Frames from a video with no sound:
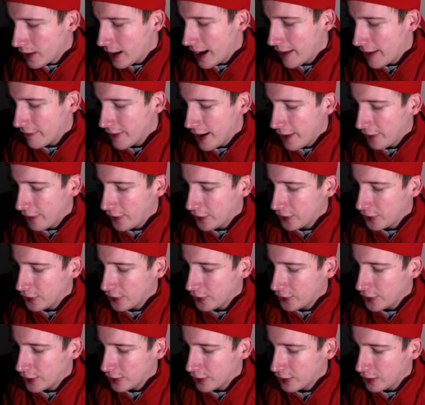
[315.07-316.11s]
I've got this at
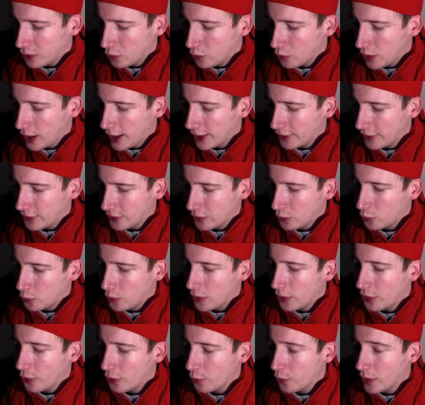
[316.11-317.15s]
60 watts
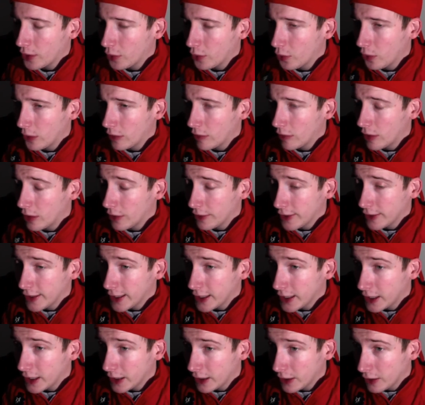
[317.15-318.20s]
with the Recoil
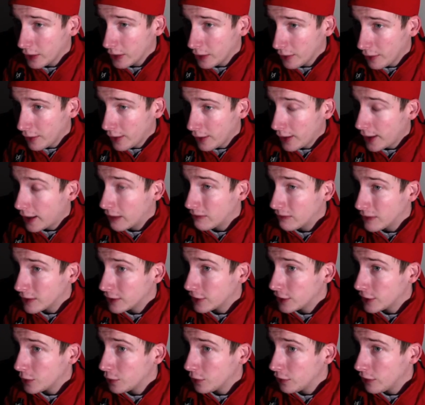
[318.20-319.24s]
Rda on here, and
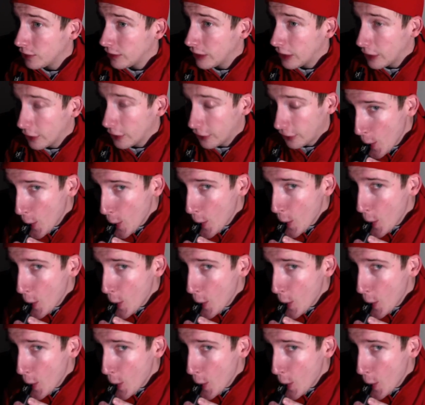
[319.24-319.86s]
let's see what she does.